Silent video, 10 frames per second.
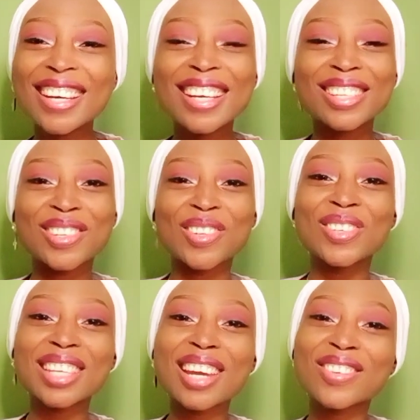So those
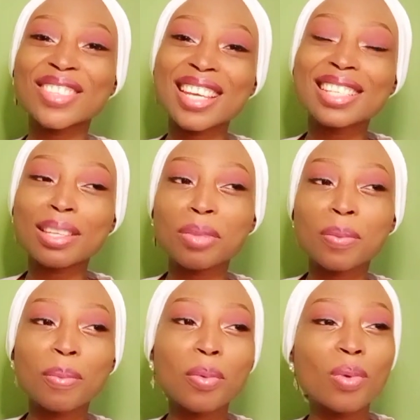kind of scents that make
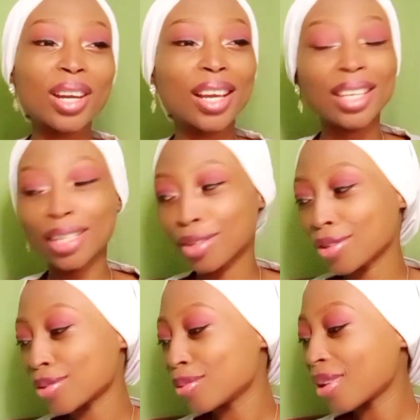people want to eat
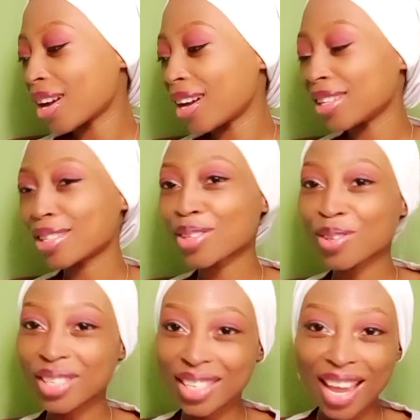you, I
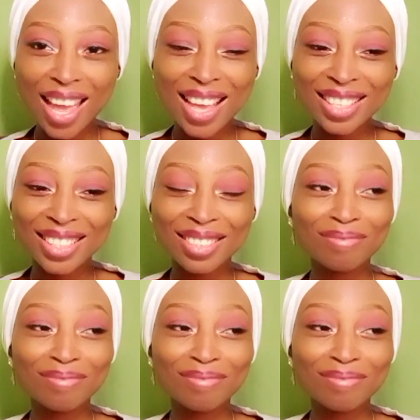suggest,